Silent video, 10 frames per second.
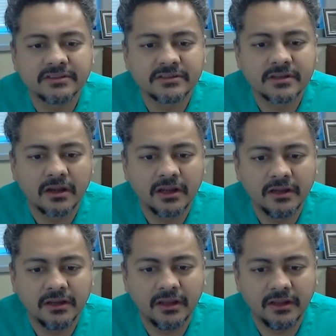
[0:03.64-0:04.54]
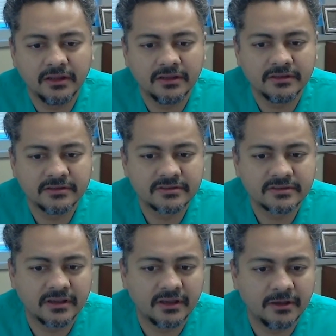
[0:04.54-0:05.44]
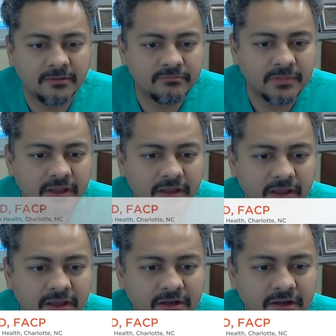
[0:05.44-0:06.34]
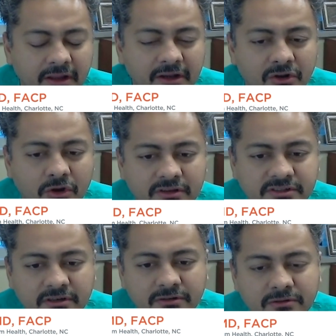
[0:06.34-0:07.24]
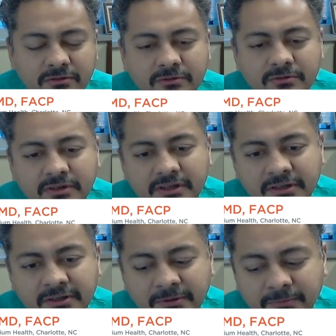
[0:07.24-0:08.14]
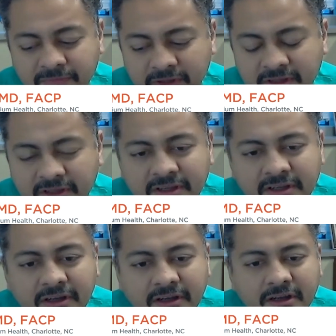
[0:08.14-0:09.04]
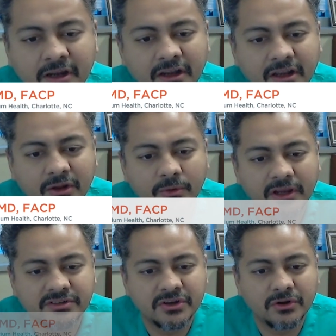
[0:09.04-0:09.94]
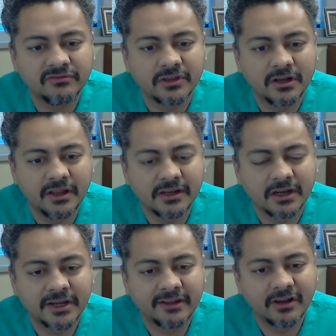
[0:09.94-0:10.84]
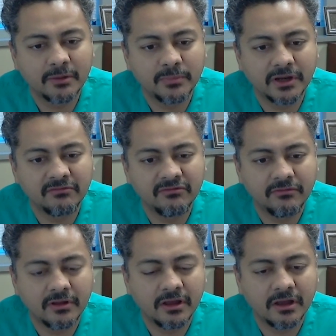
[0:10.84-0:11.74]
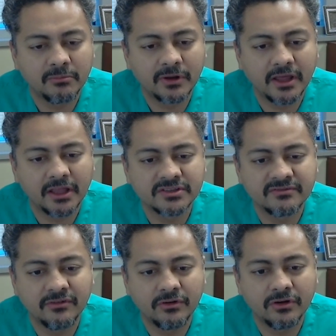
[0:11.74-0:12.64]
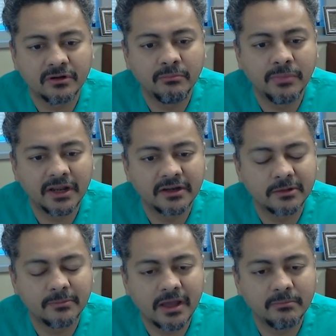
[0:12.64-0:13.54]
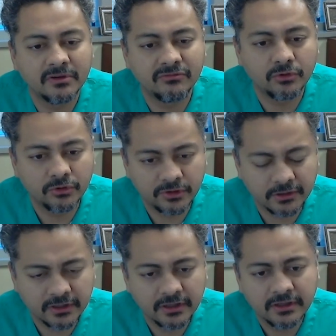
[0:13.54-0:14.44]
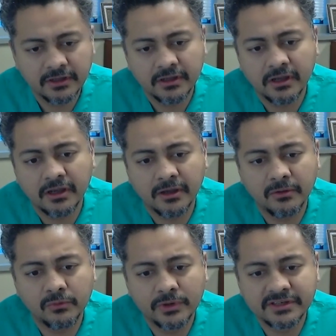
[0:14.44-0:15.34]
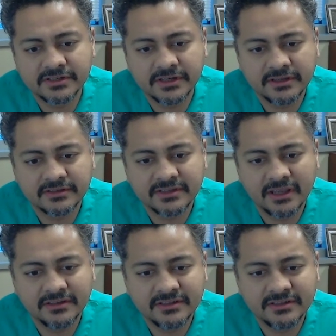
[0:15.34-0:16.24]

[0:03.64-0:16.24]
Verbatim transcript: study is um, a, a, a, logical um, uh, continuation of the clinical development uh, plans for belantamab mafodotin, uh, which is a